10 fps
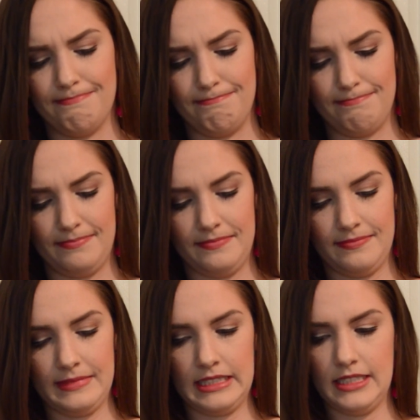
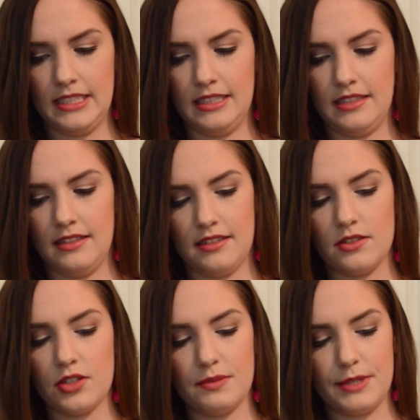
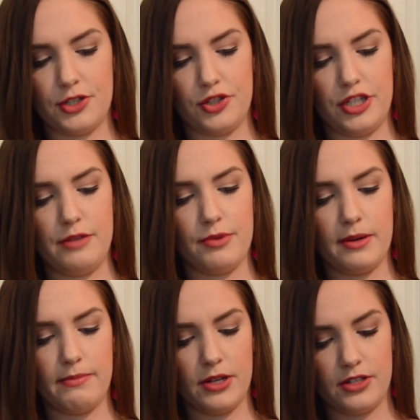This looks much cheaper
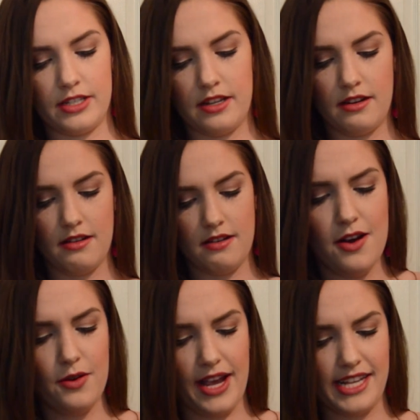in person.
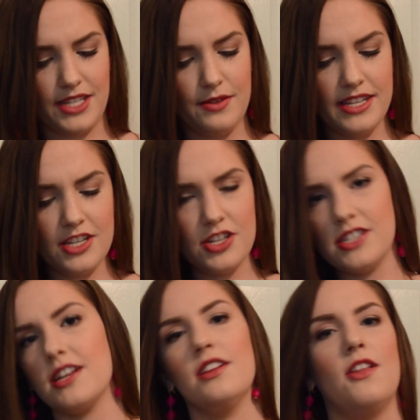Okay, so this is just a